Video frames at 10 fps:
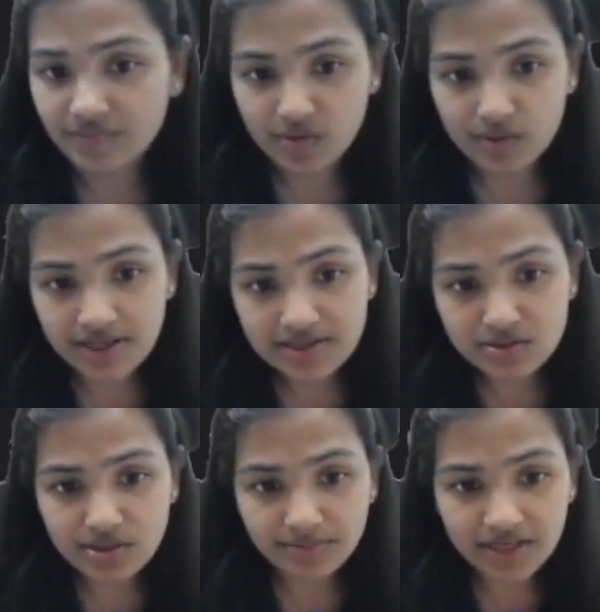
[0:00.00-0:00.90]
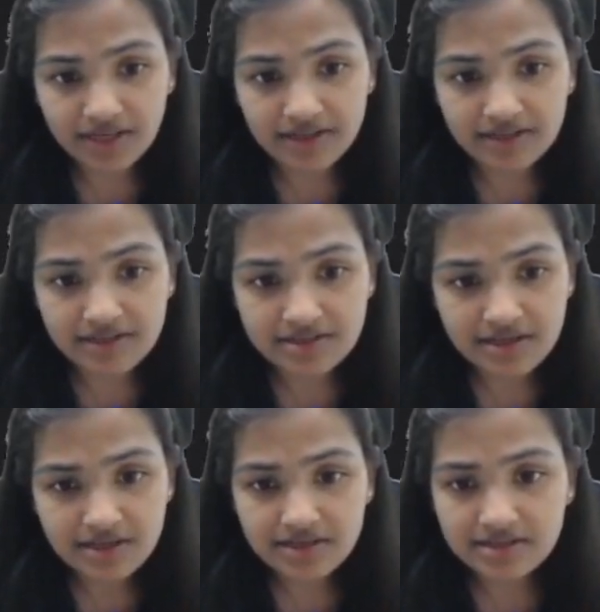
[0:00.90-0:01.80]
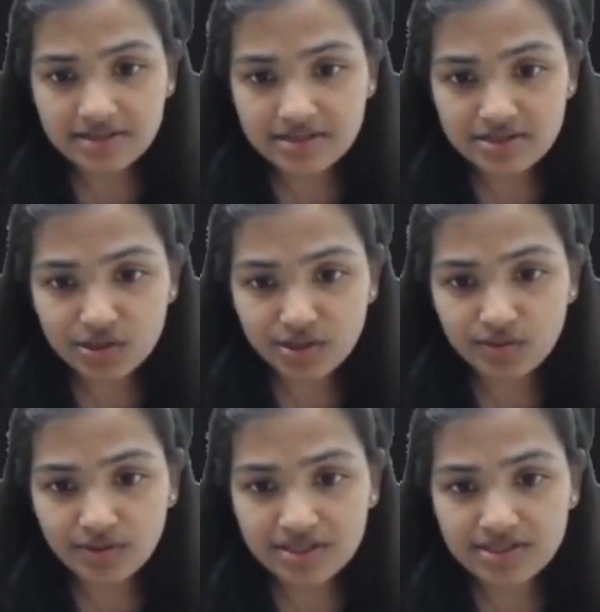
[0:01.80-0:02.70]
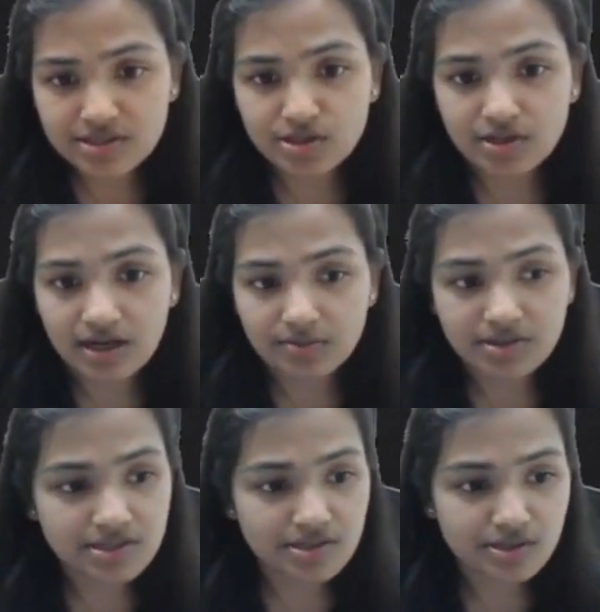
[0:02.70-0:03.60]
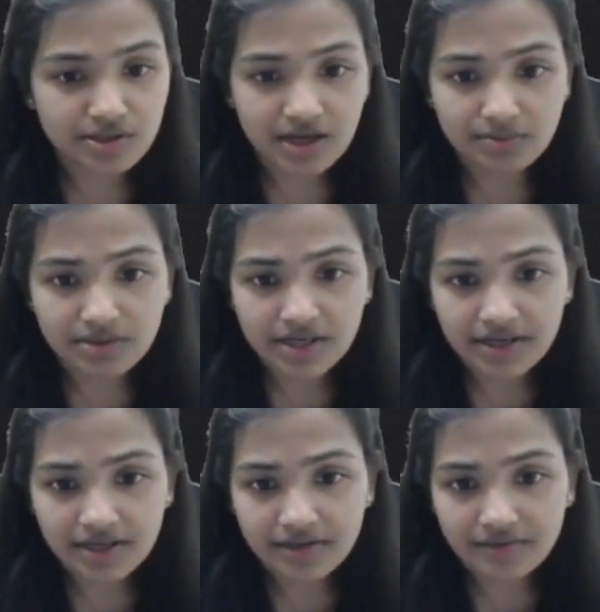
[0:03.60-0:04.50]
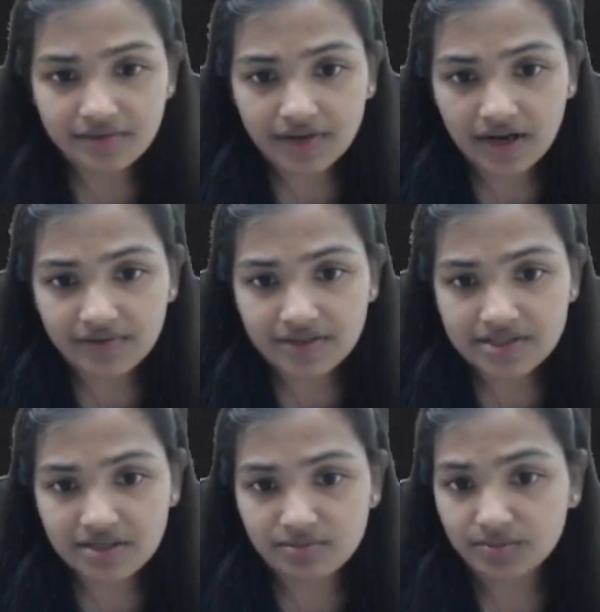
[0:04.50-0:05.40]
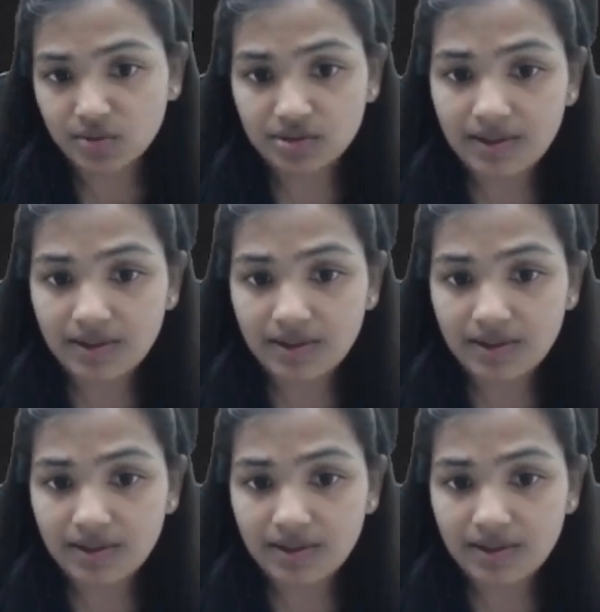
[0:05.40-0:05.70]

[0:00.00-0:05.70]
Okay, so something like this. This is your nucleus, this is your carbon, this is your carbon, and here we were having a sigma bond.